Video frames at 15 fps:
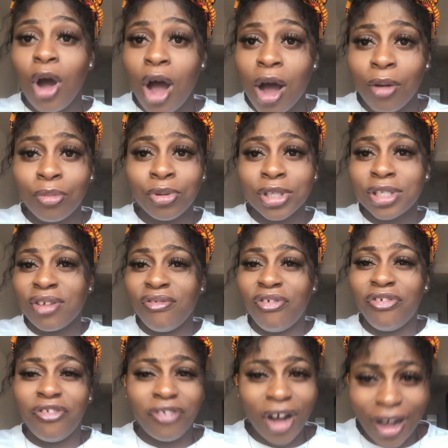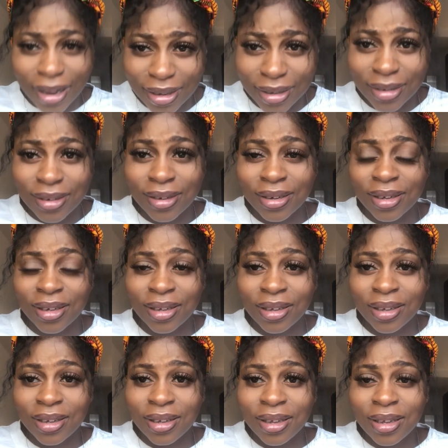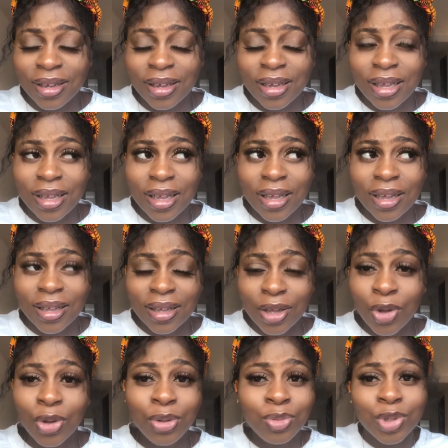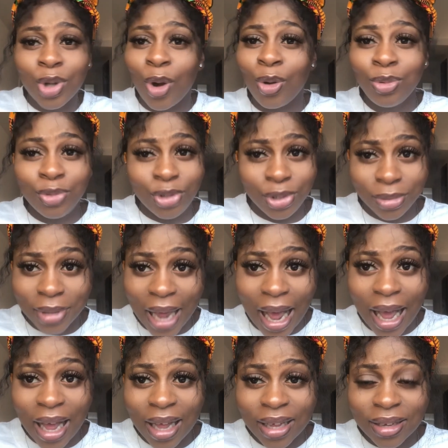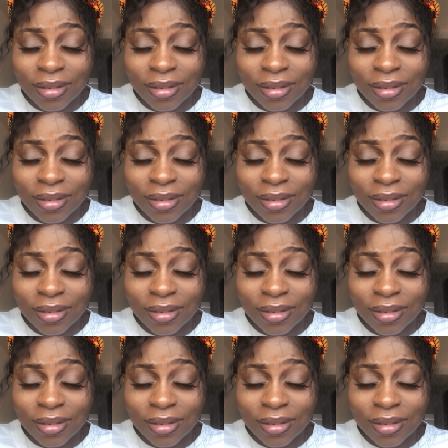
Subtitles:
are wasn't fun? Who told you that?